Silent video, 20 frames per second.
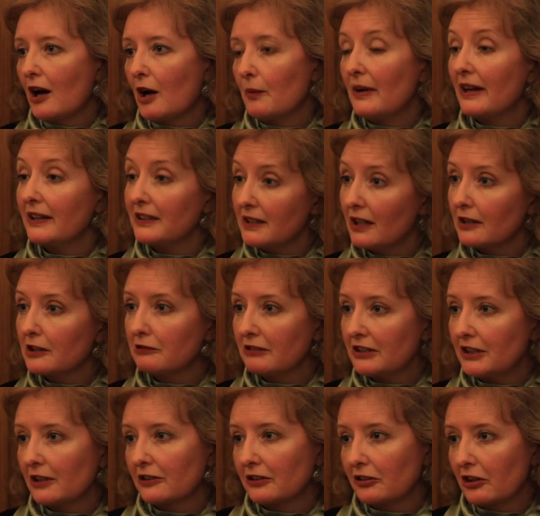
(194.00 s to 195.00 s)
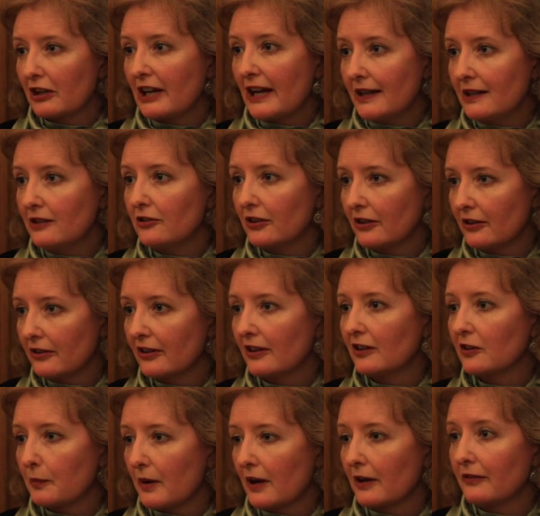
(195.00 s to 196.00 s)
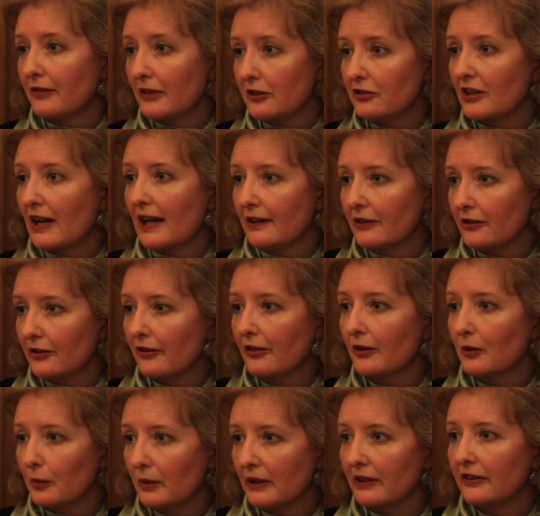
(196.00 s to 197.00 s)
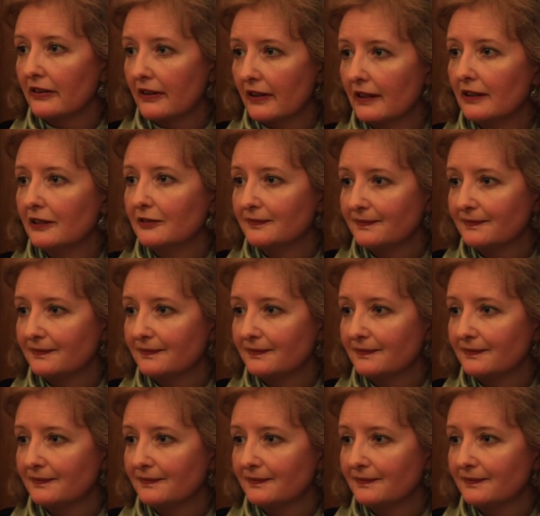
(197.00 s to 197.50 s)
at younger and younger ages is part of the challenge that we see.